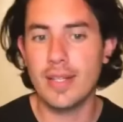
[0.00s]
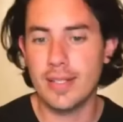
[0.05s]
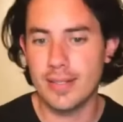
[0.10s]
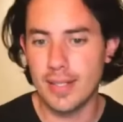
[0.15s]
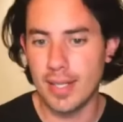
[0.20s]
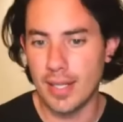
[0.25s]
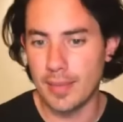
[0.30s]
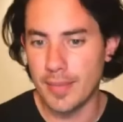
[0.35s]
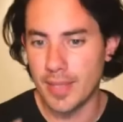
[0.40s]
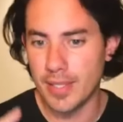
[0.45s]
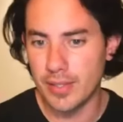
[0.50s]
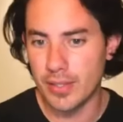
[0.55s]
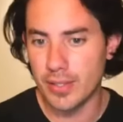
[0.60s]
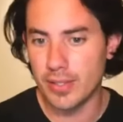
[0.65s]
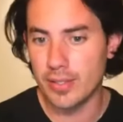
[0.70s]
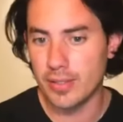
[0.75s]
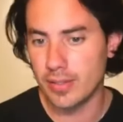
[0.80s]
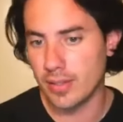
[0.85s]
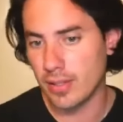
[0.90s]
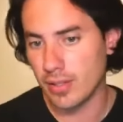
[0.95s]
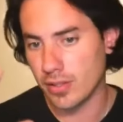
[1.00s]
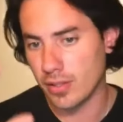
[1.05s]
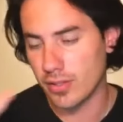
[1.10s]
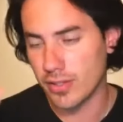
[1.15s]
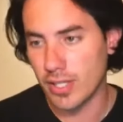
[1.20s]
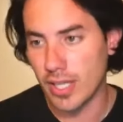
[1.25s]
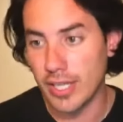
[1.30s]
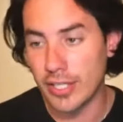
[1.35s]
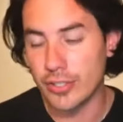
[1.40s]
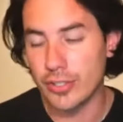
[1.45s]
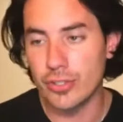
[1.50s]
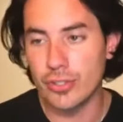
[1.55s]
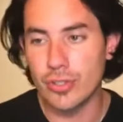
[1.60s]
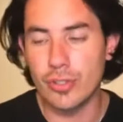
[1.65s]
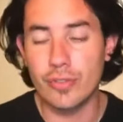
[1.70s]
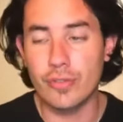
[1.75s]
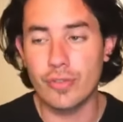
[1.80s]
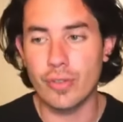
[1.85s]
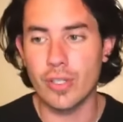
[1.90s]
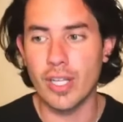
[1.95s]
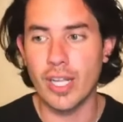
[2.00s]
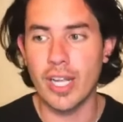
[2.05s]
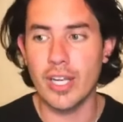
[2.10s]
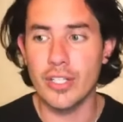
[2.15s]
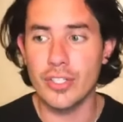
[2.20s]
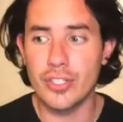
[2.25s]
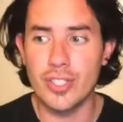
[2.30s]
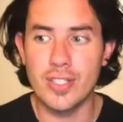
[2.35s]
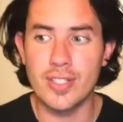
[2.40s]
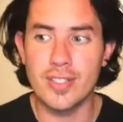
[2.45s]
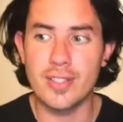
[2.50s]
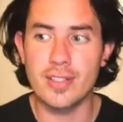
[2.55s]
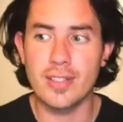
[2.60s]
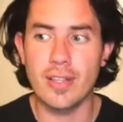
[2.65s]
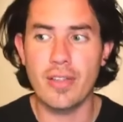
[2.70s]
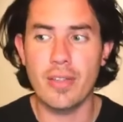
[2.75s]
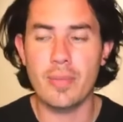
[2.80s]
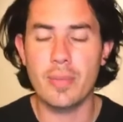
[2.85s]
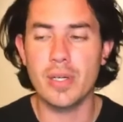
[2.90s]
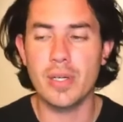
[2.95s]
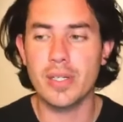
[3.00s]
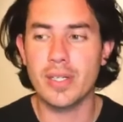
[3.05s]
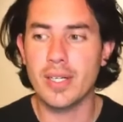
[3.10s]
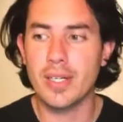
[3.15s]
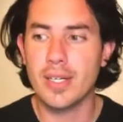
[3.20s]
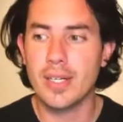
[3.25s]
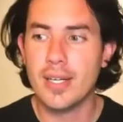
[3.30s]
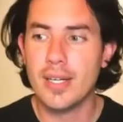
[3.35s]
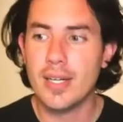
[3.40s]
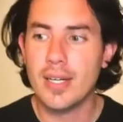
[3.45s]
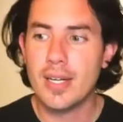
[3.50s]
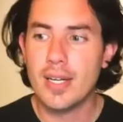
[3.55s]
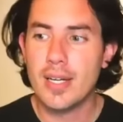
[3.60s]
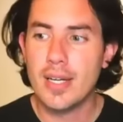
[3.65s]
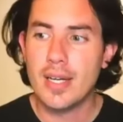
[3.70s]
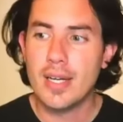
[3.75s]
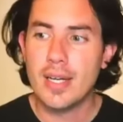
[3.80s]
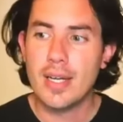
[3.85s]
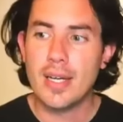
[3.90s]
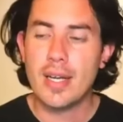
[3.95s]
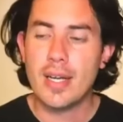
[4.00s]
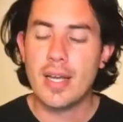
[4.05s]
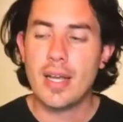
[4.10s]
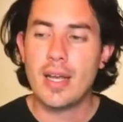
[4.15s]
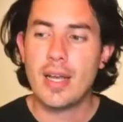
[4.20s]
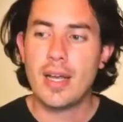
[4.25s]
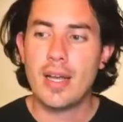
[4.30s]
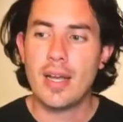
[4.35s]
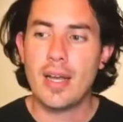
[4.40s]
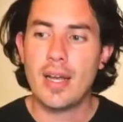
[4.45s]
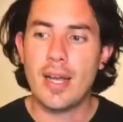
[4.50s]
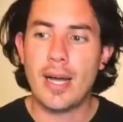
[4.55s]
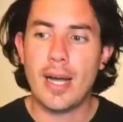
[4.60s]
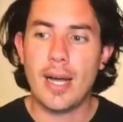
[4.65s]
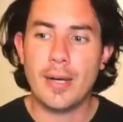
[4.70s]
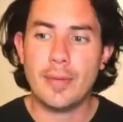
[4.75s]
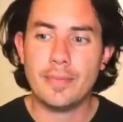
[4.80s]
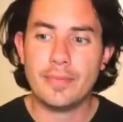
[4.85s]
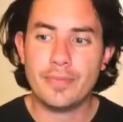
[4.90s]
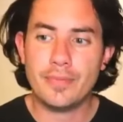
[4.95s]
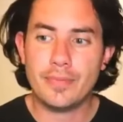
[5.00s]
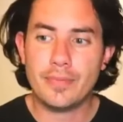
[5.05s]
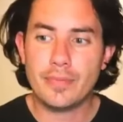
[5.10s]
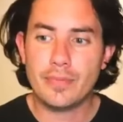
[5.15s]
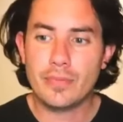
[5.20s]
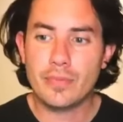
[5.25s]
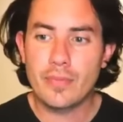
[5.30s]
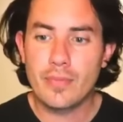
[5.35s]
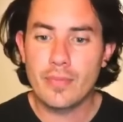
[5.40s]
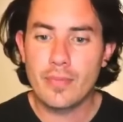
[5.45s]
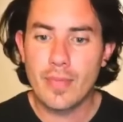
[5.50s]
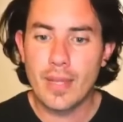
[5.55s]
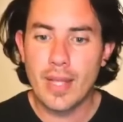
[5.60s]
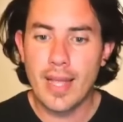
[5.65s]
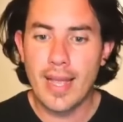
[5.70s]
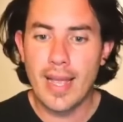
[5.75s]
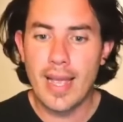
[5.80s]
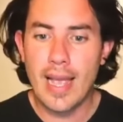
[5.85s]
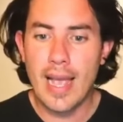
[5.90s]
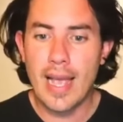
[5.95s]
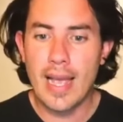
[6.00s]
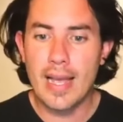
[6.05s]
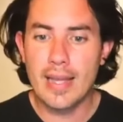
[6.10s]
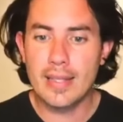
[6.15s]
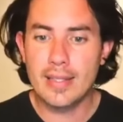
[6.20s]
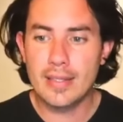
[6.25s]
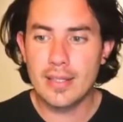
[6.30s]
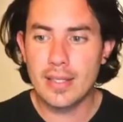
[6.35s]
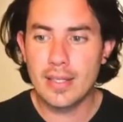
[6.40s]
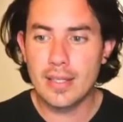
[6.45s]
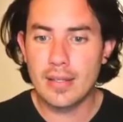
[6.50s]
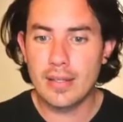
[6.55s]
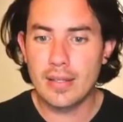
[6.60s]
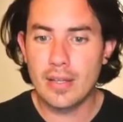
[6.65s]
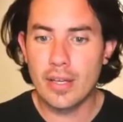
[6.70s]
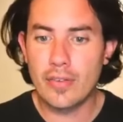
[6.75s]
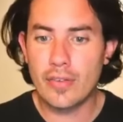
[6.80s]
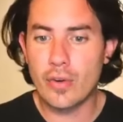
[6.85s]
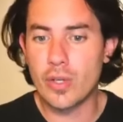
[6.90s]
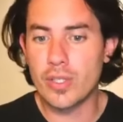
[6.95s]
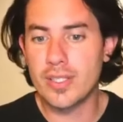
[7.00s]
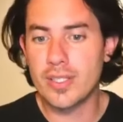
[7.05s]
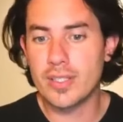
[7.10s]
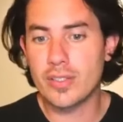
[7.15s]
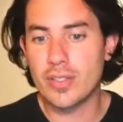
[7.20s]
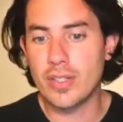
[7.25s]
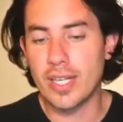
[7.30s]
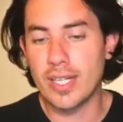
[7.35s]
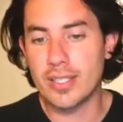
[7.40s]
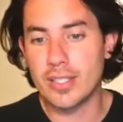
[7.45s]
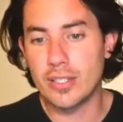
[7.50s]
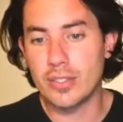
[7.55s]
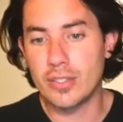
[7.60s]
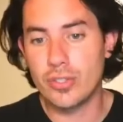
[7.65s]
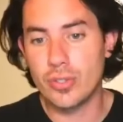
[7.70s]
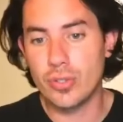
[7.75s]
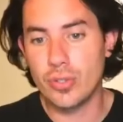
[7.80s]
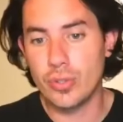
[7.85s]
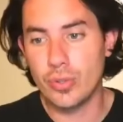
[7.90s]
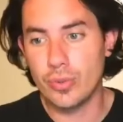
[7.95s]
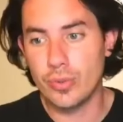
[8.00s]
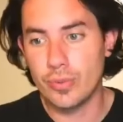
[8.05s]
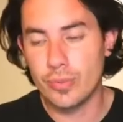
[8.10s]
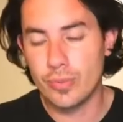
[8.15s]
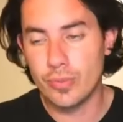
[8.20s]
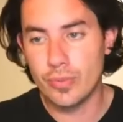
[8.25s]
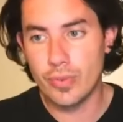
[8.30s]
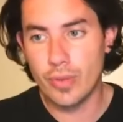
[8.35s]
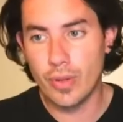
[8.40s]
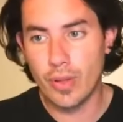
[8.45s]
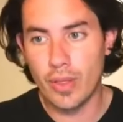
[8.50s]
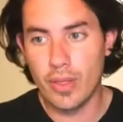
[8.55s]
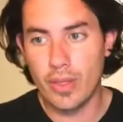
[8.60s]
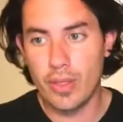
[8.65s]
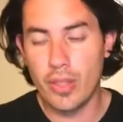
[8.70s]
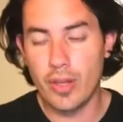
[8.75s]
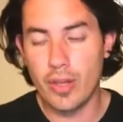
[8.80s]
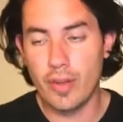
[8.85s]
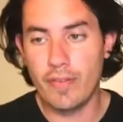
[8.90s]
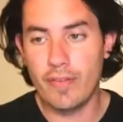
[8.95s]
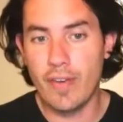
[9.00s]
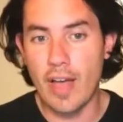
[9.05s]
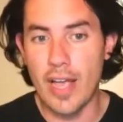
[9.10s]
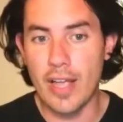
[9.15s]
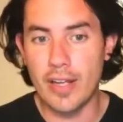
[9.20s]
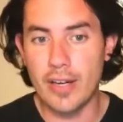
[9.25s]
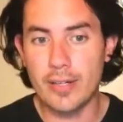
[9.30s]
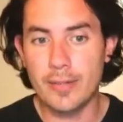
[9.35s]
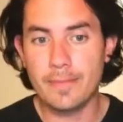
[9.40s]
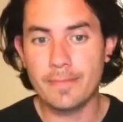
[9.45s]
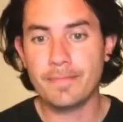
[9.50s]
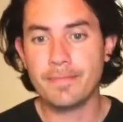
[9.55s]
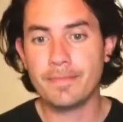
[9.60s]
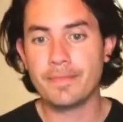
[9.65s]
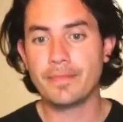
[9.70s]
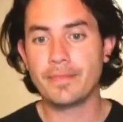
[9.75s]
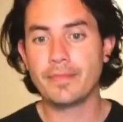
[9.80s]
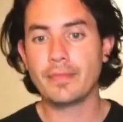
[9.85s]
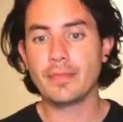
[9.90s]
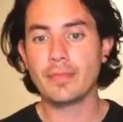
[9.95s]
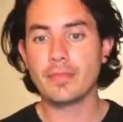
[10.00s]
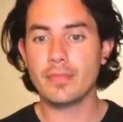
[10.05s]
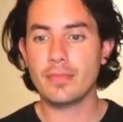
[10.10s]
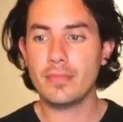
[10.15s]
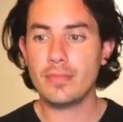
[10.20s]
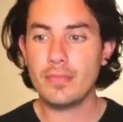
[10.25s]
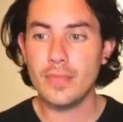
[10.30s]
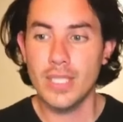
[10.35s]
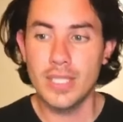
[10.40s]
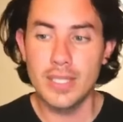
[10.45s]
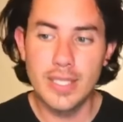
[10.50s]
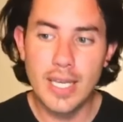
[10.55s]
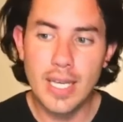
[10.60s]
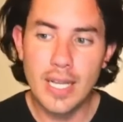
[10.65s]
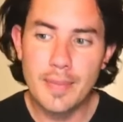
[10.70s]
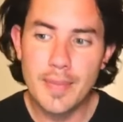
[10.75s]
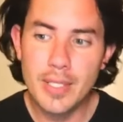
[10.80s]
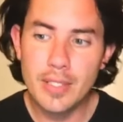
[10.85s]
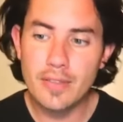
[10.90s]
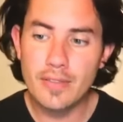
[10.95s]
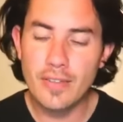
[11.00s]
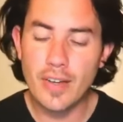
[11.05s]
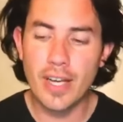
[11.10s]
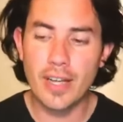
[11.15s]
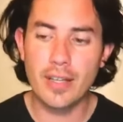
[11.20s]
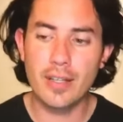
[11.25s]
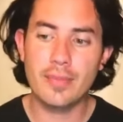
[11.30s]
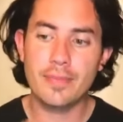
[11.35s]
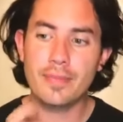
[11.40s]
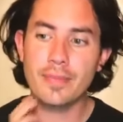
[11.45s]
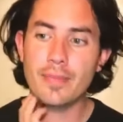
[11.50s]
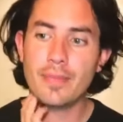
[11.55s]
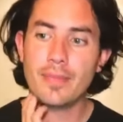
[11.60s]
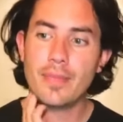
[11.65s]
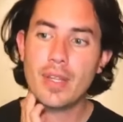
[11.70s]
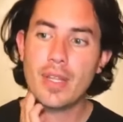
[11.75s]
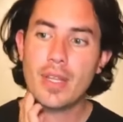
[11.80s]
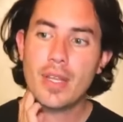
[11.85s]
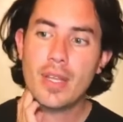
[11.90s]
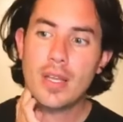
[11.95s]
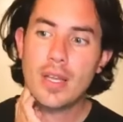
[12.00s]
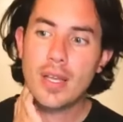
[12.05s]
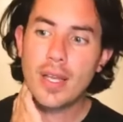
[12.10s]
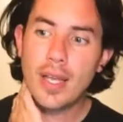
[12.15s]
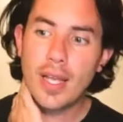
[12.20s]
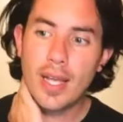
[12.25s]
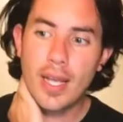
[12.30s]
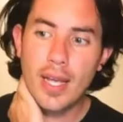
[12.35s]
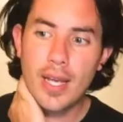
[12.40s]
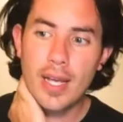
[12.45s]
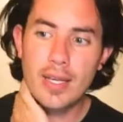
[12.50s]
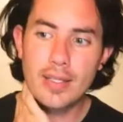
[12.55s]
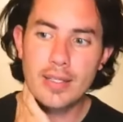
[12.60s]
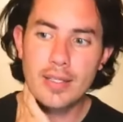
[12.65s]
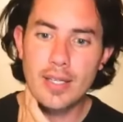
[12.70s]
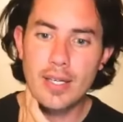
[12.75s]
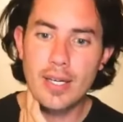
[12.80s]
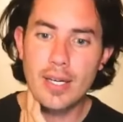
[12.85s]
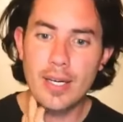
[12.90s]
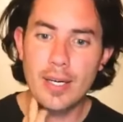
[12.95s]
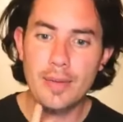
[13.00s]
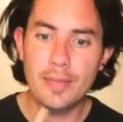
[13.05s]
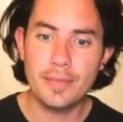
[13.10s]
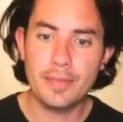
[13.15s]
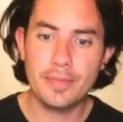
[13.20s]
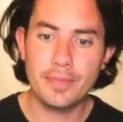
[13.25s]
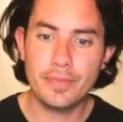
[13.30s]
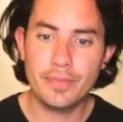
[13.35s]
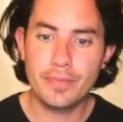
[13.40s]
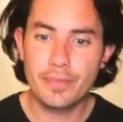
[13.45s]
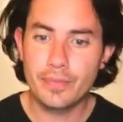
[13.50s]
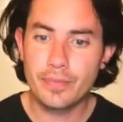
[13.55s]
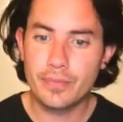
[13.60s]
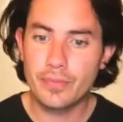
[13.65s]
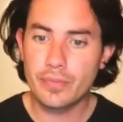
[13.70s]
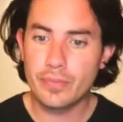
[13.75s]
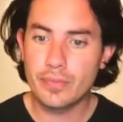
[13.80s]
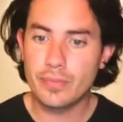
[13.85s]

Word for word: the salamander constellation too for the ancients in South America. Um, and uh, of course, it's connected to the fire the element of fire. And um,